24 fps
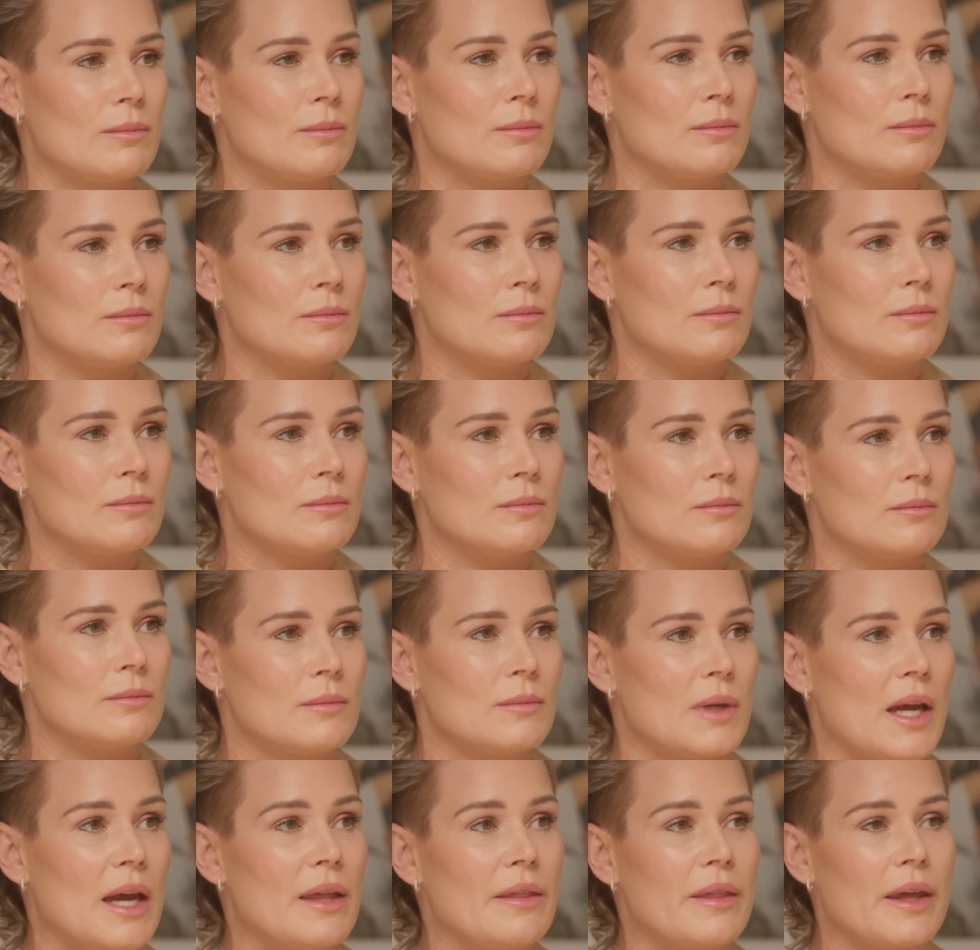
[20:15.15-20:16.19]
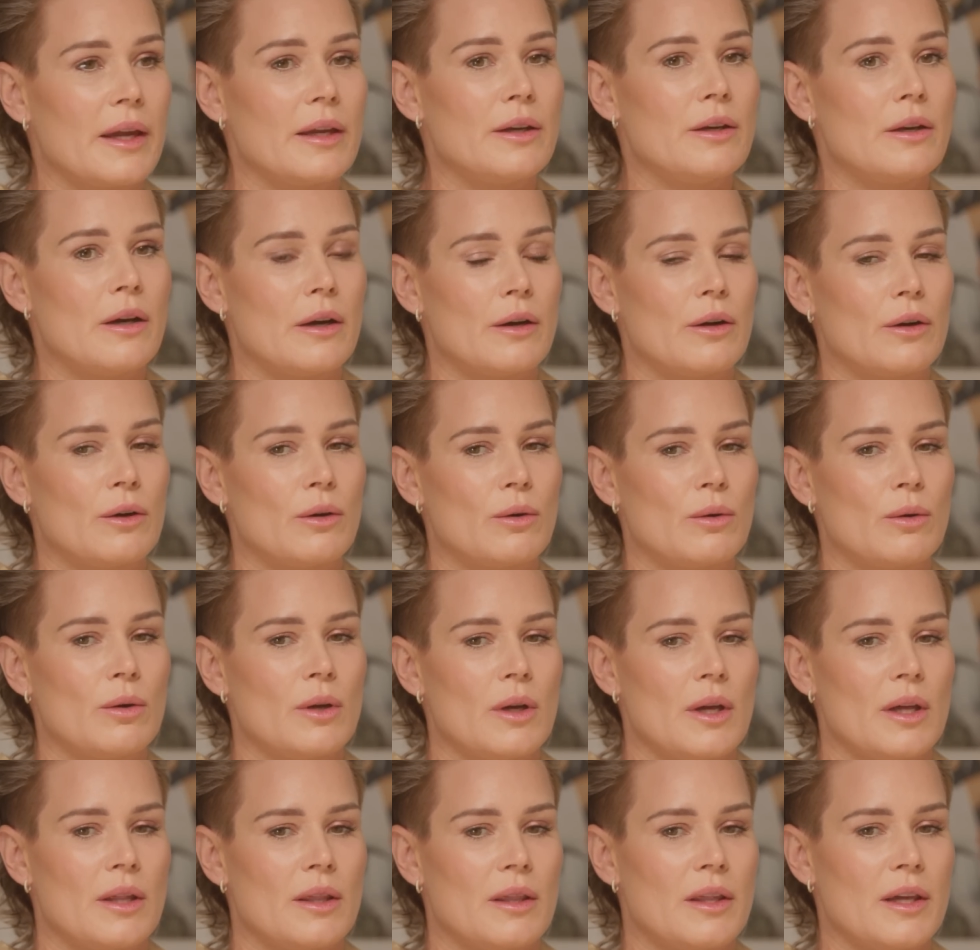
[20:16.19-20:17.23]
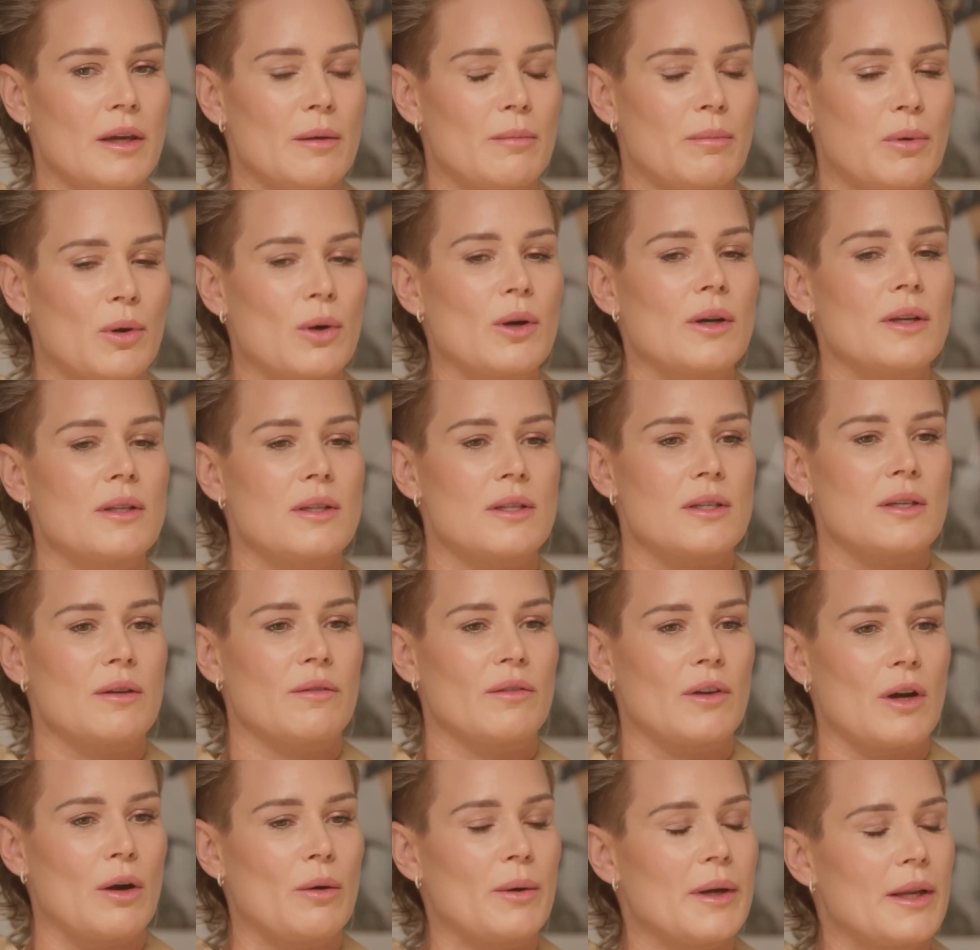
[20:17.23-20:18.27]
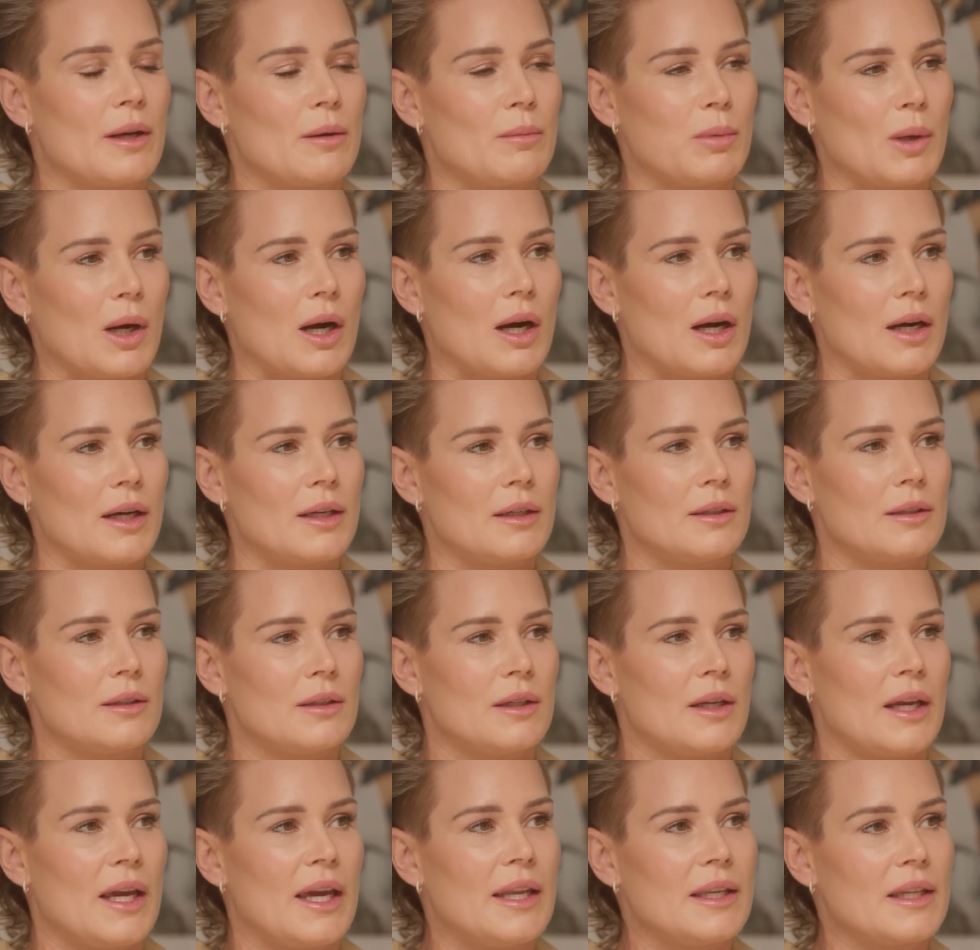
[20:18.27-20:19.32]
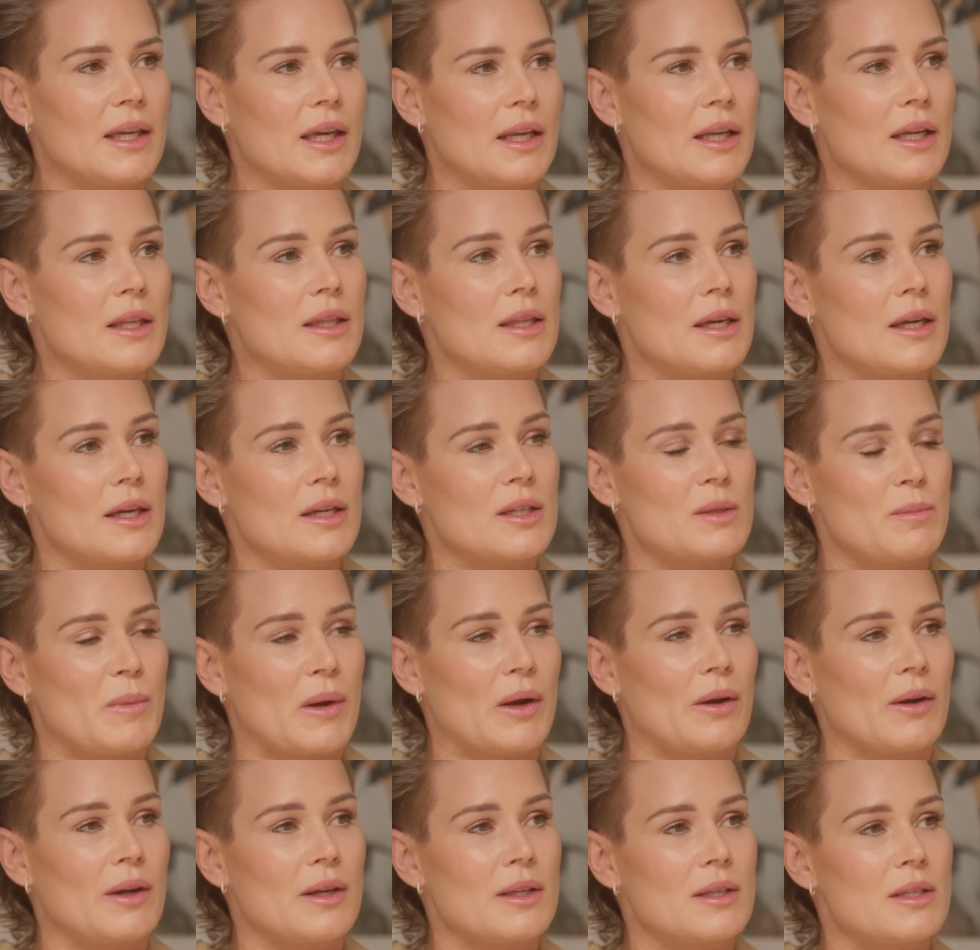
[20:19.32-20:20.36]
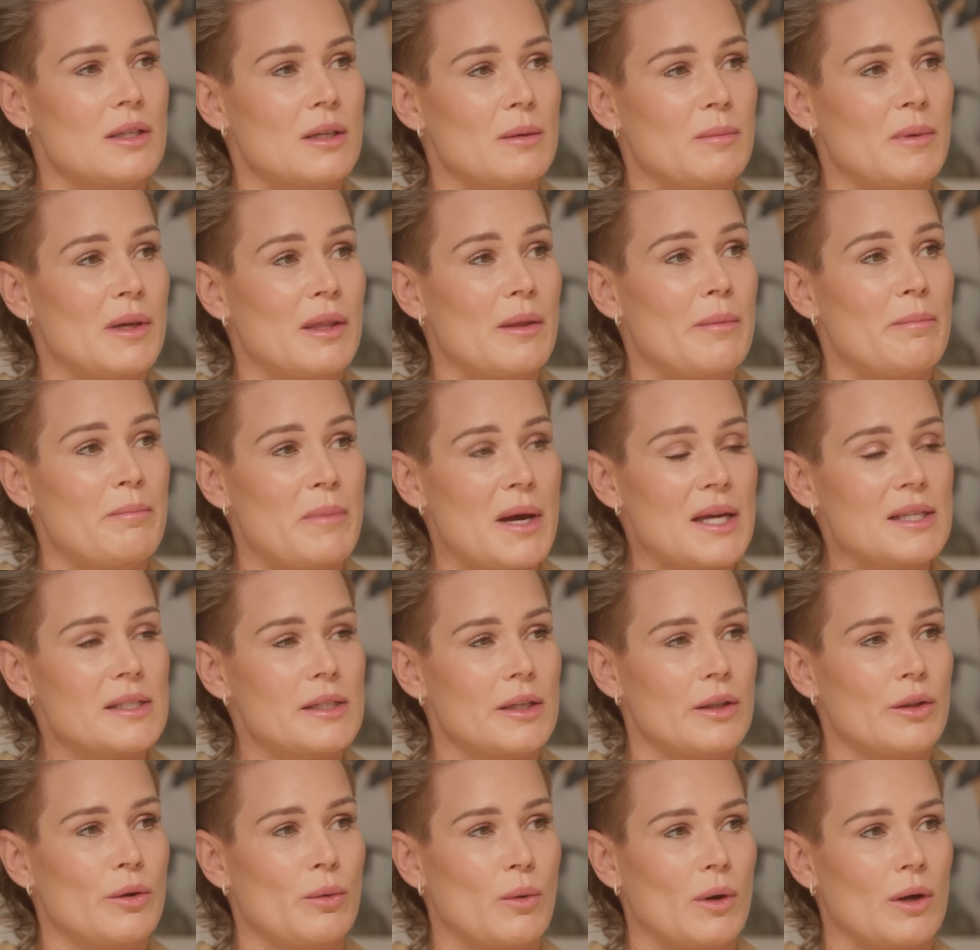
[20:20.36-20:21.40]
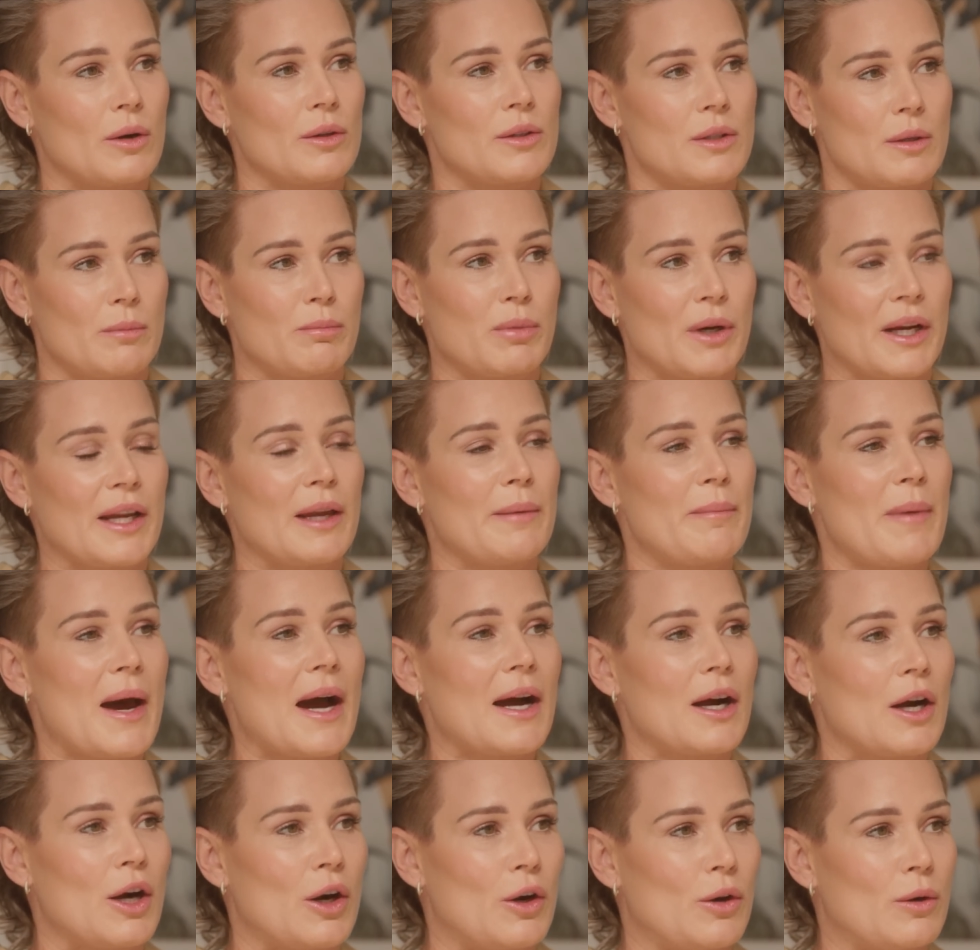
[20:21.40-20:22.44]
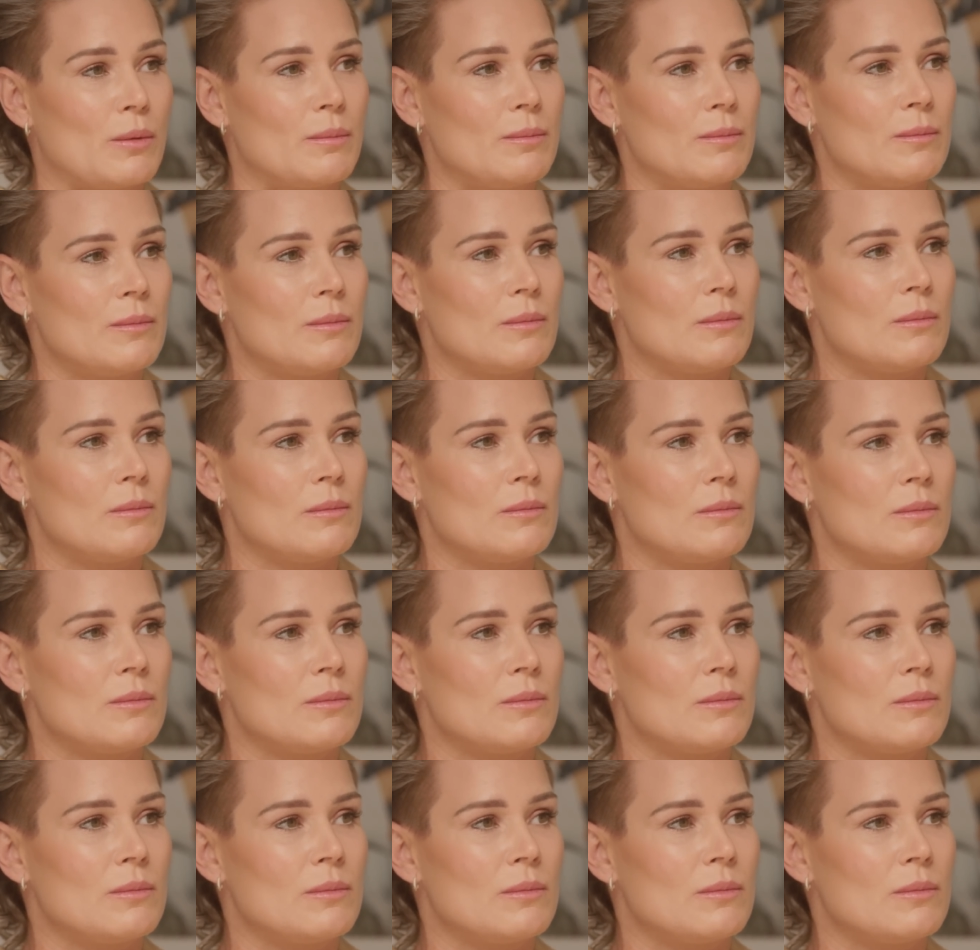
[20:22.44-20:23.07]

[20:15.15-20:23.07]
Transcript: Right and they know the importance of going abroad and getting the experience mm-hmm. to be the best in the world to bring it back home right.